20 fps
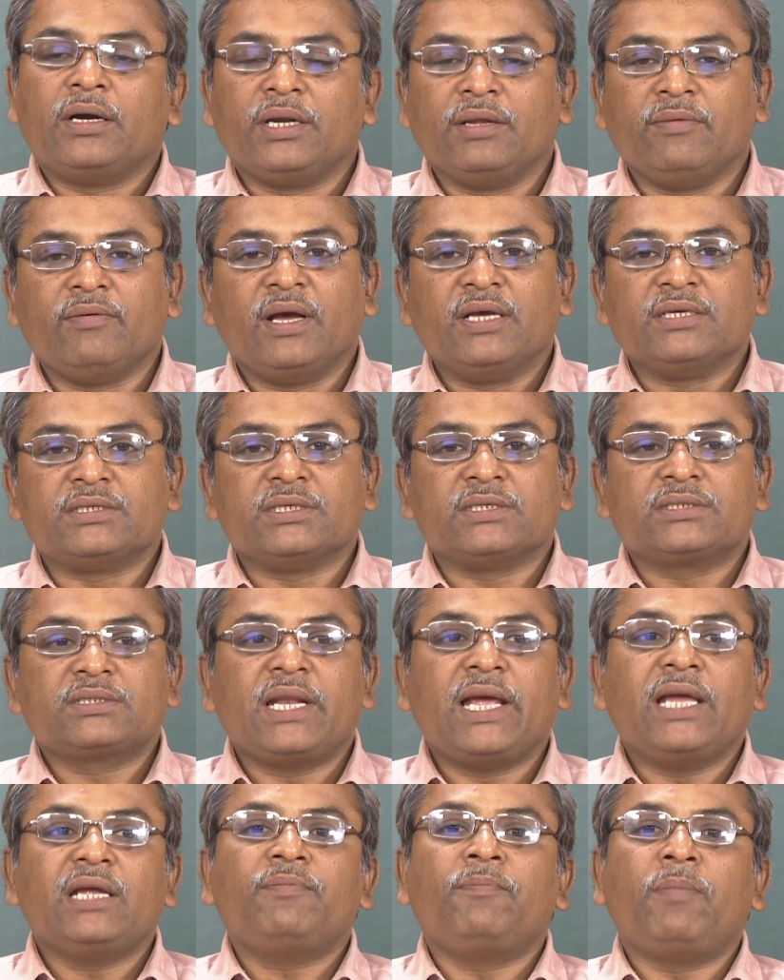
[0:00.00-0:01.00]
devices
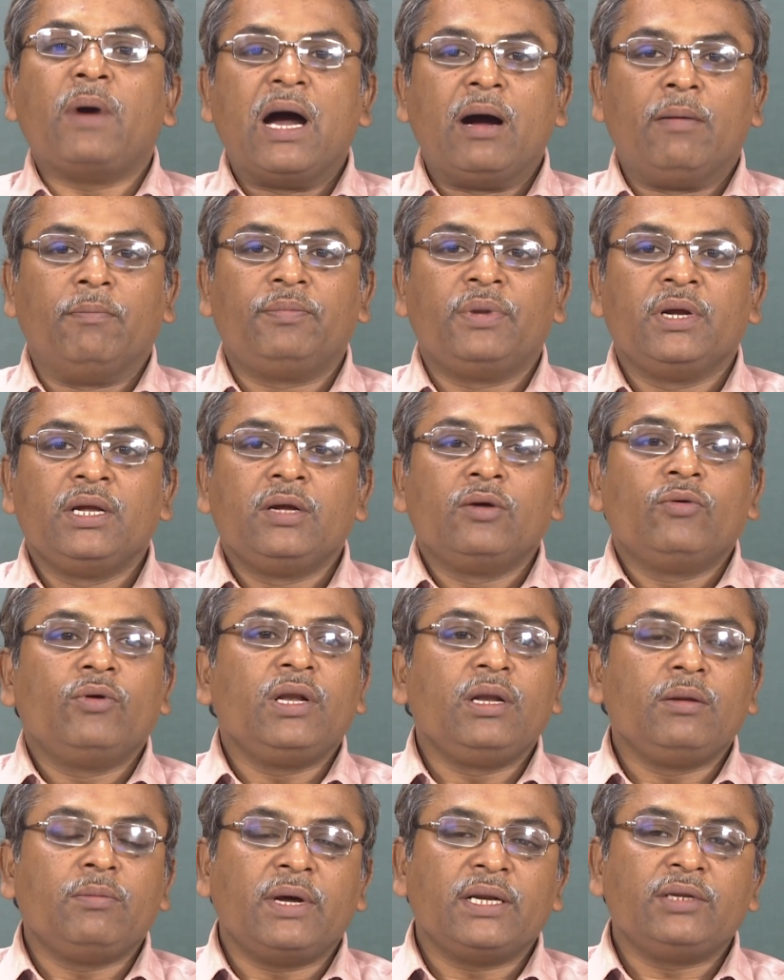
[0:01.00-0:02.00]
like pump
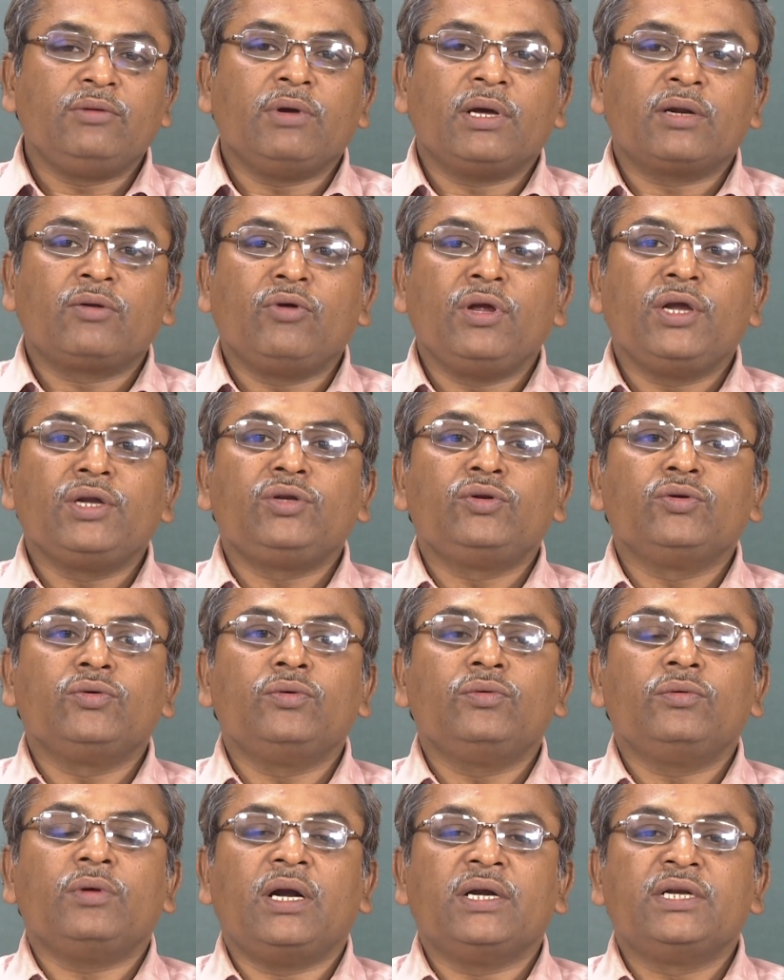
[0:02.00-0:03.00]
whenever you are going
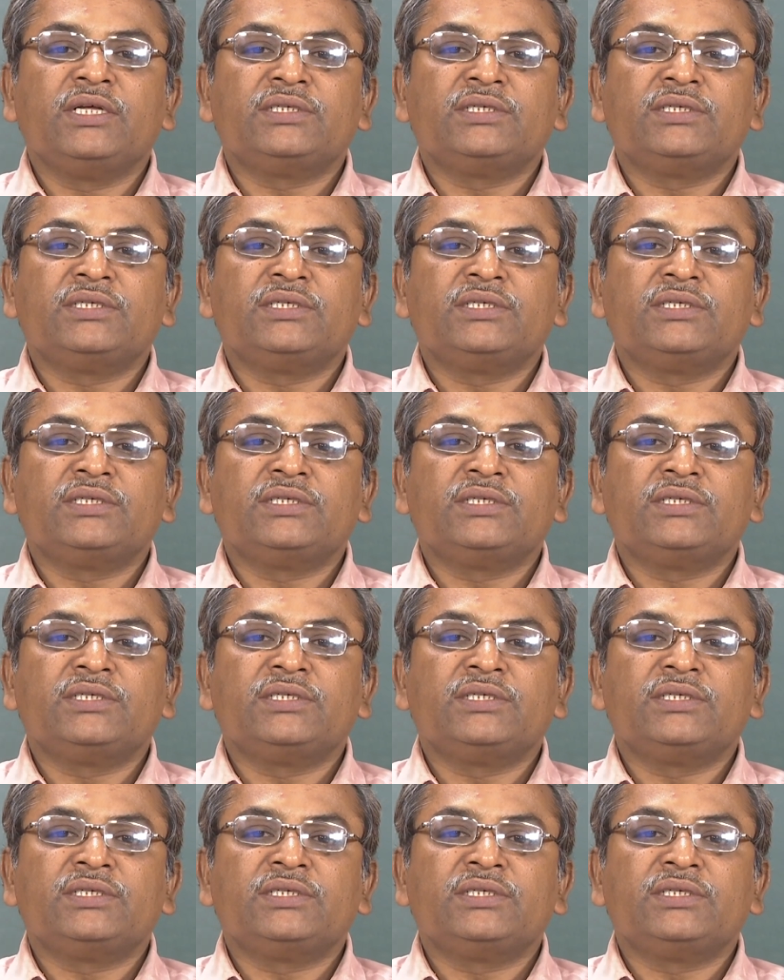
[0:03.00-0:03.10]
to